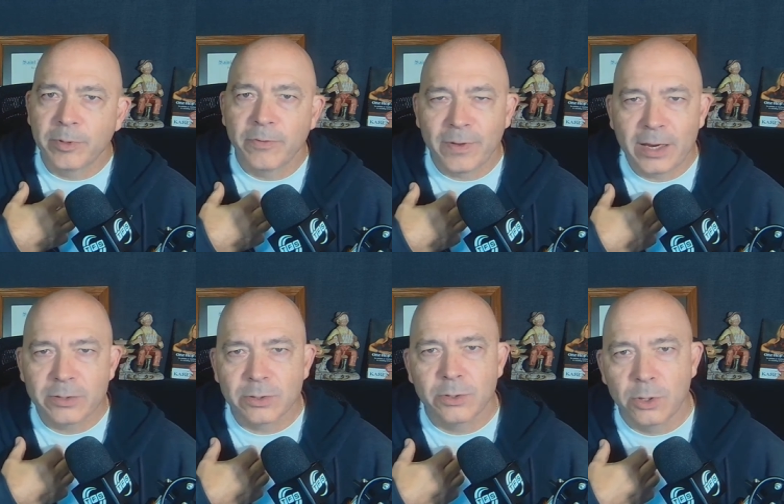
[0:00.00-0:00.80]
the
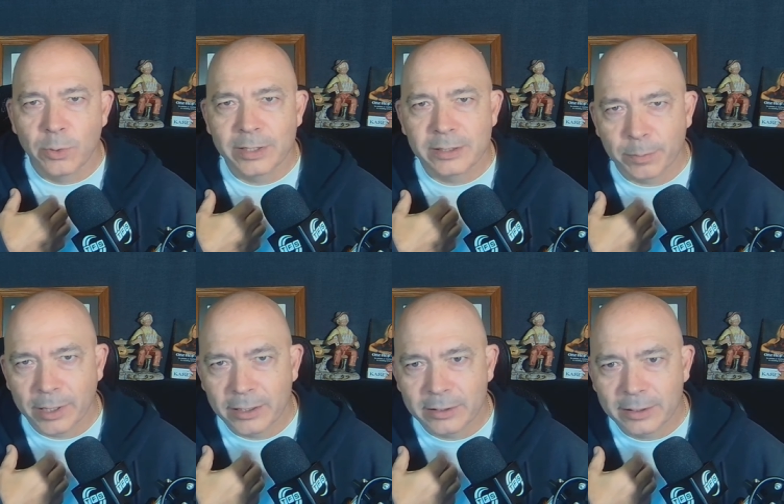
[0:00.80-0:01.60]
face who runs the
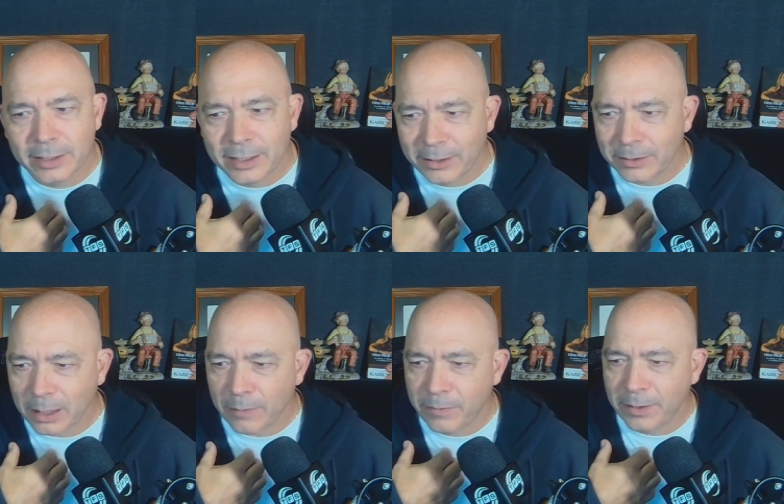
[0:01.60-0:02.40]
place here at
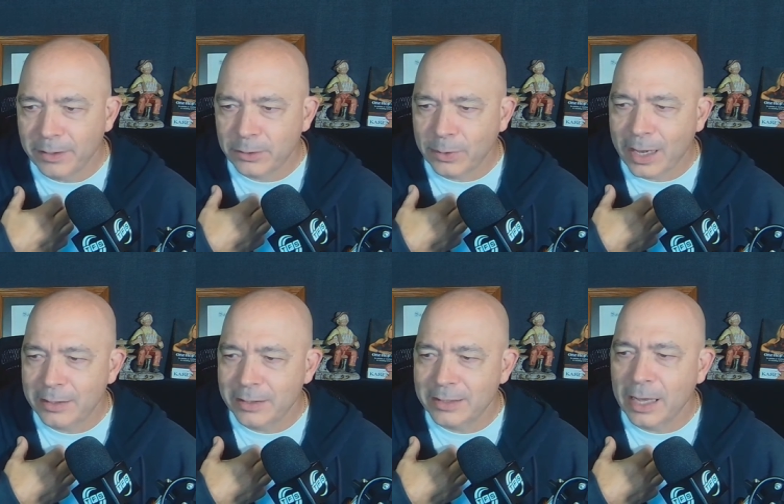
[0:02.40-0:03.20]
Top Fitness
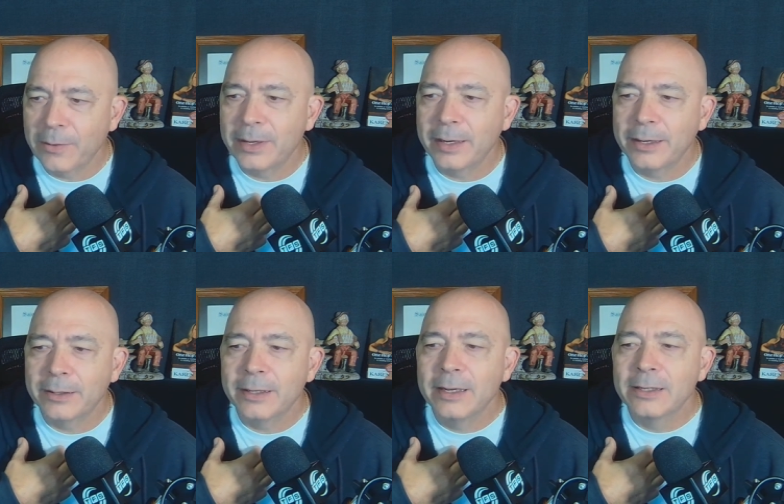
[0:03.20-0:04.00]
Strategies, and I'll end it
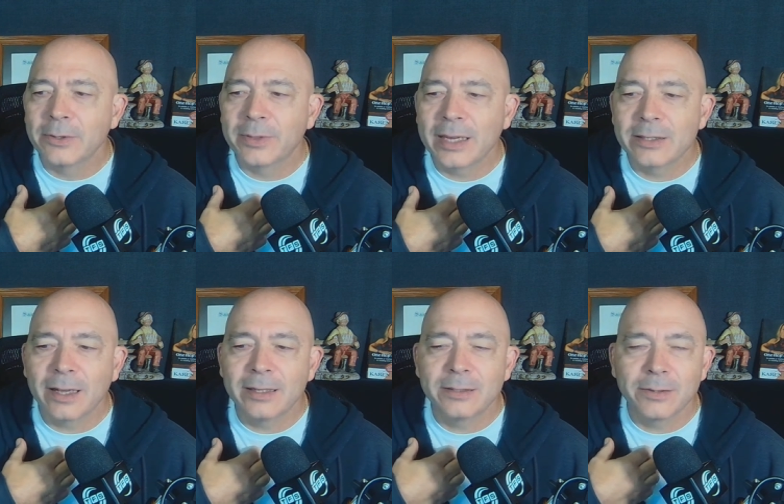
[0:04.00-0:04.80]
here. So thanks a
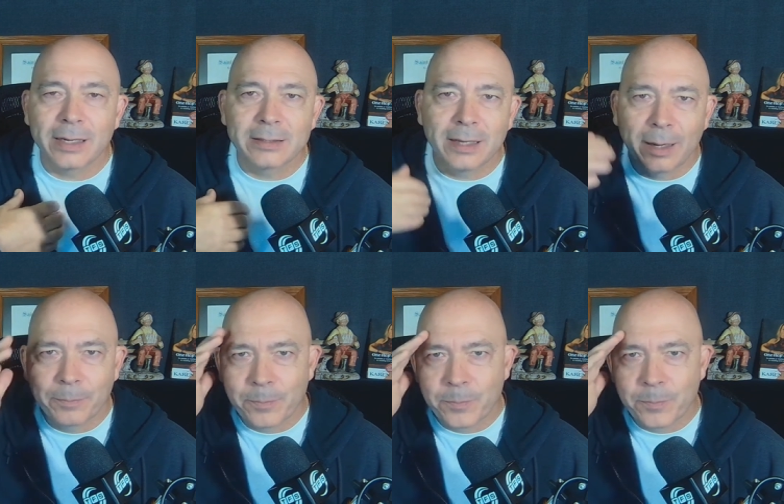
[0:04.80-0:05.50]
lot. Until next time.